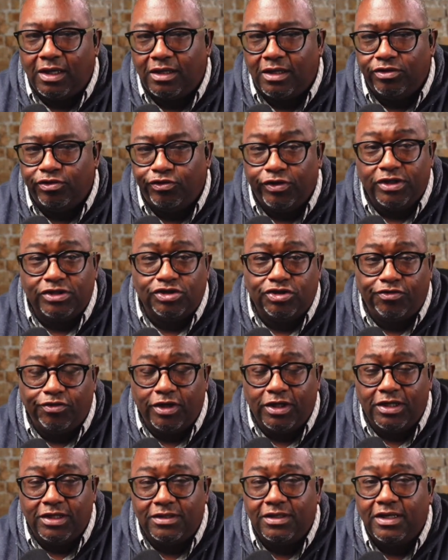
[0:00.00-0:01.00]
green
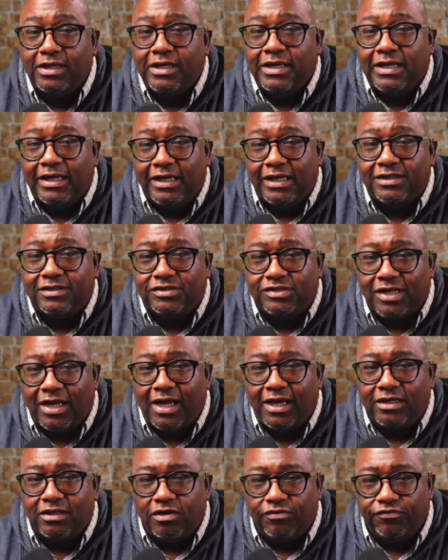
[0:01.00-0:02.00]
screen
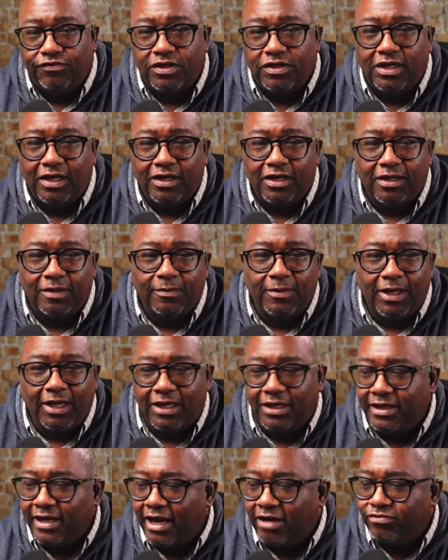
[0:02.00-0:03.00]
inside of Ecamm
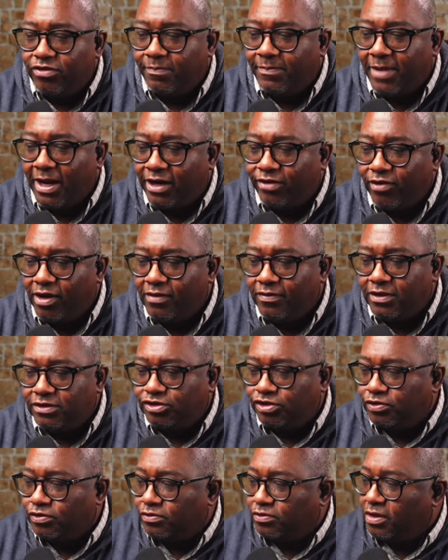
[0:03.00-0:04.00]
and have the background that
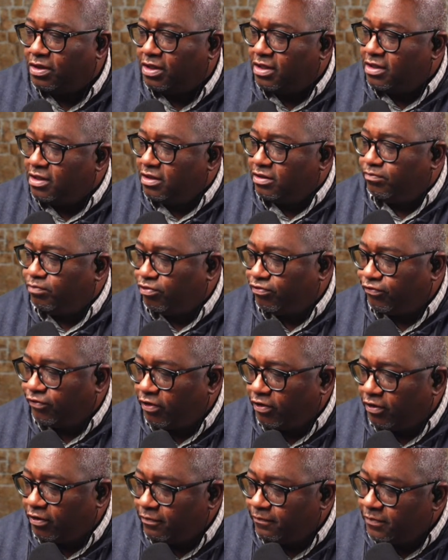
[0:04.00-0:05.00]
you
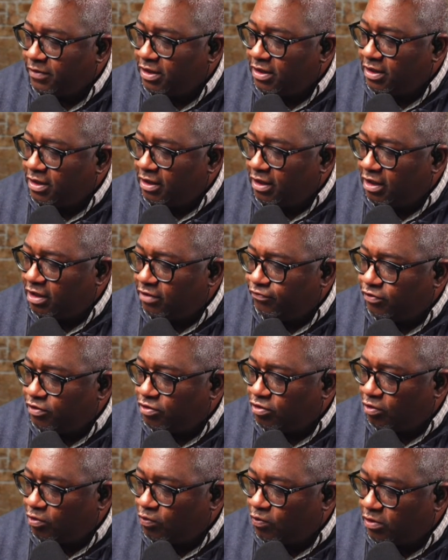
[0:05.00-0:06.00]
prefer. If you
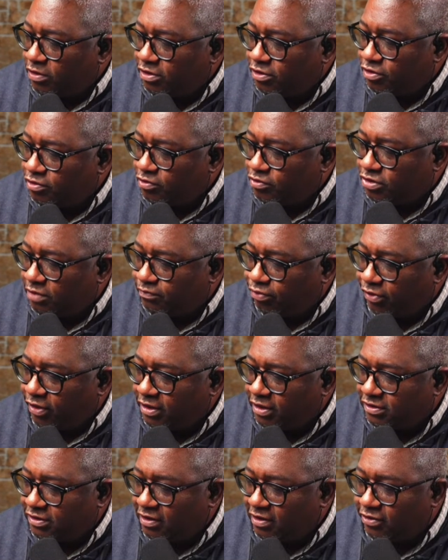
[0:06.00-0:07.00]
don't want to use the
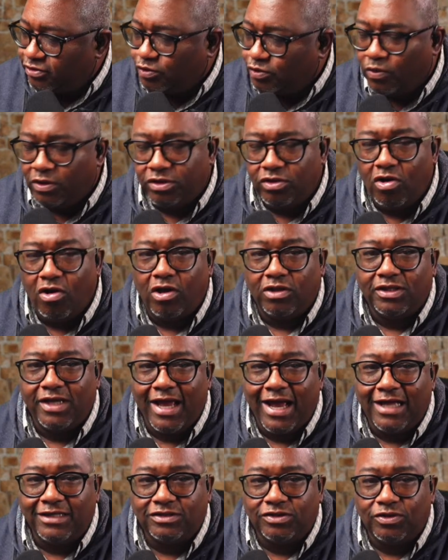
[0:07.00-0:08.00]
bricks, there's one called
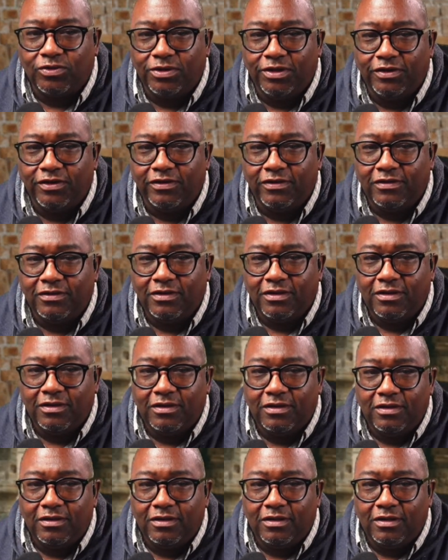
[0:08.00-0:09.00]
castle here.
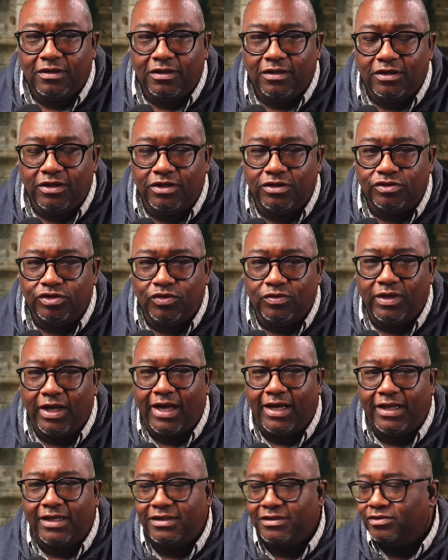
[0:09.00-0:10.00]
You can do
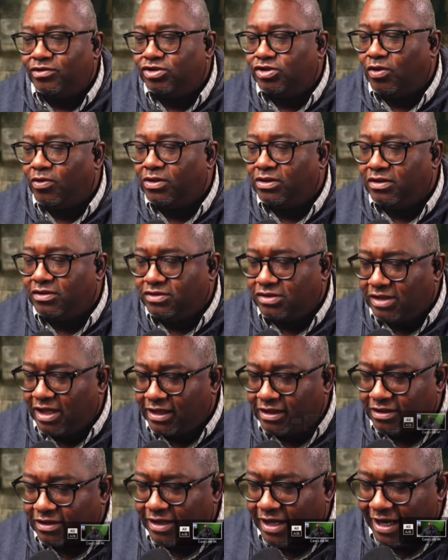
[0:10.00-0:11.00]
that, and so it looks
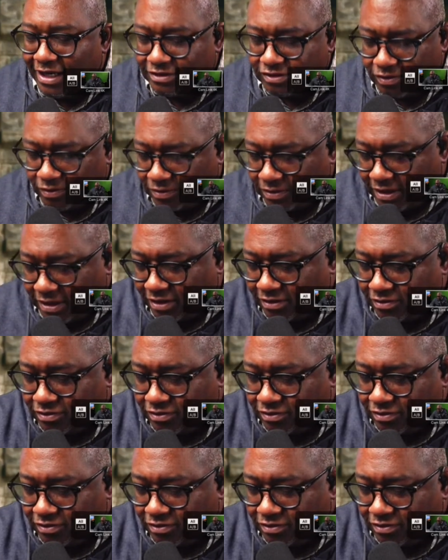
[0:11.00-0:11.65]
like a castle. And I'll